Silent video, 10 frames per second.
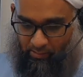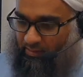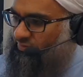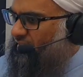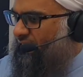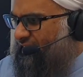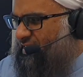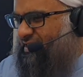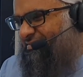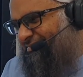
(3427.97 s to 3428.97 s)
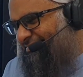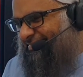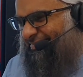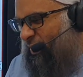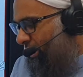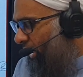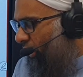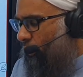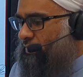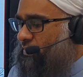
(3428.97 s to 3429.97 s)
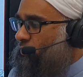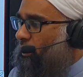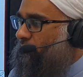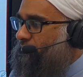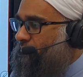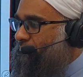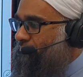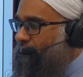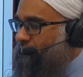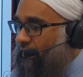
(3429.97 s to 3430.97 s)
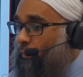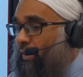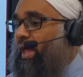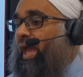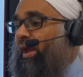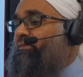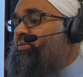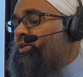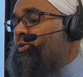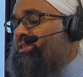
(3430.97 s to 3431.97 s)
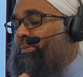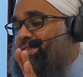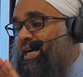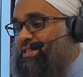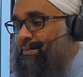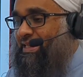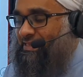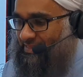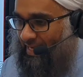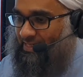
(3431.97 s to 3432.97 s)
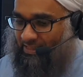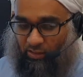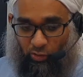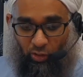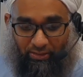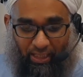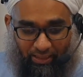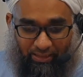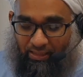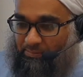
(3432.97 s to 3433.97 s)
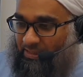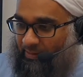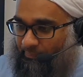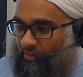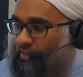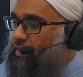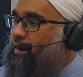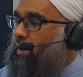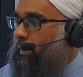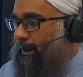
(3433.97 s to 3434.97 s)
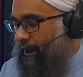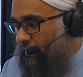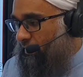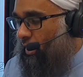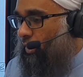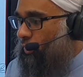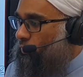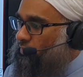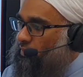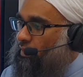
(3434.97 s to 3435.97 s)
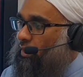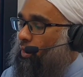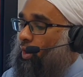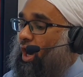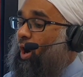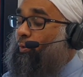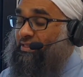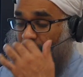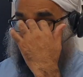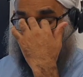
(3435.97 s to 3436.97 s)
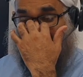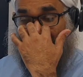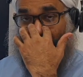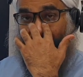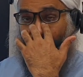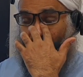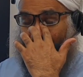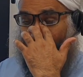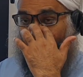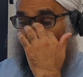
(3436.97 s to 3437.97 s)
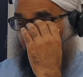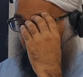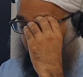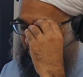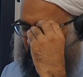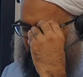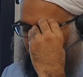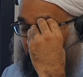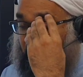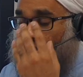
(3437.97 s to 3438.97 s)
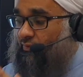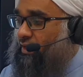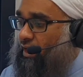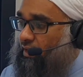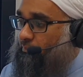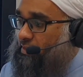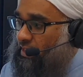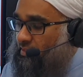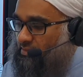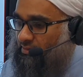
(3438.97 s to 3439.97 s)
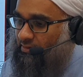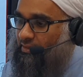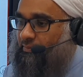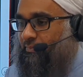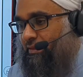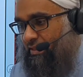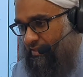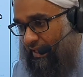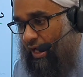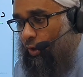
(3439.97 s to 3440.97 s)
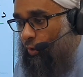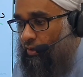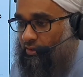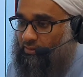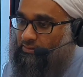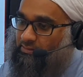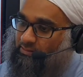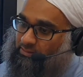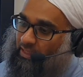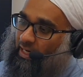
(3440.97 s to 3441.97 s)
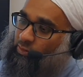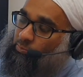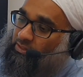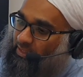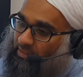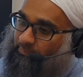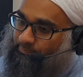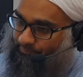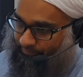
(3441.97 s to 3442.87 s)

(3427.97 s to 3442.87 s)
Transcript: they've said that this is, you can argue this is not, well, everybody knows the majaz meaning is intended, not the haqiqi meaning. But it could be argued, how is the majaz derived? What's the alaqa? What's the qarina of the majaz? The siyaq or dalalat al-mutakallim?